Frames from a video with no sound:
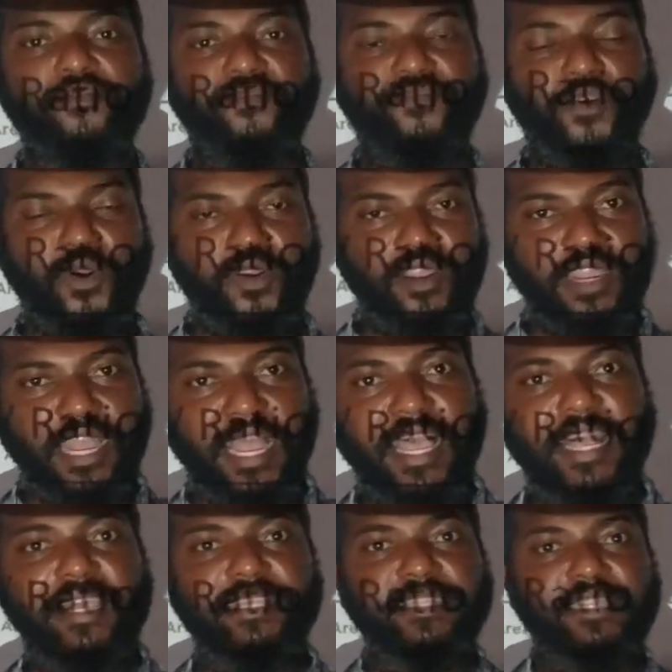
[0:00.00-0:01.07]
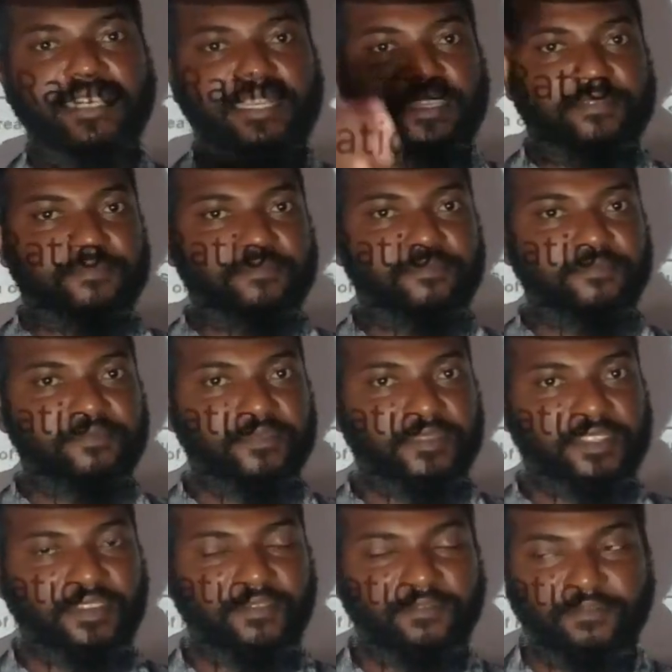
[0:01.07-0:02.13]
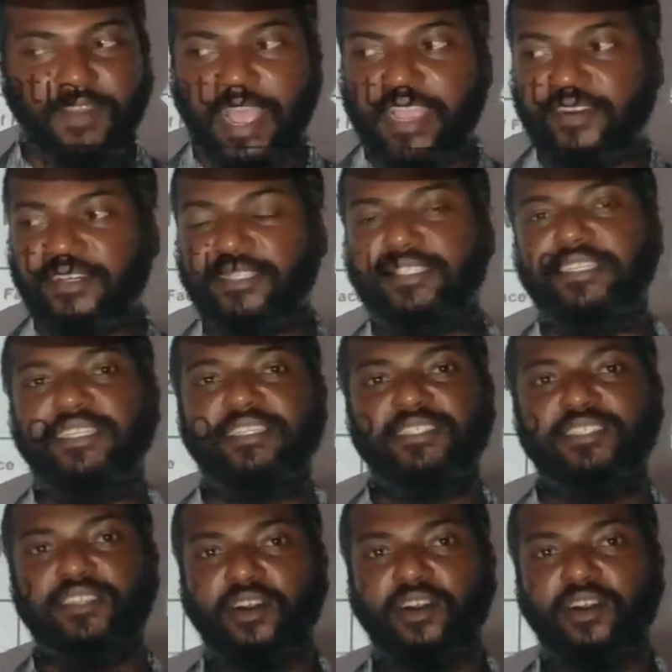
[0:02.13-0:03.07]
fungi, the viruses.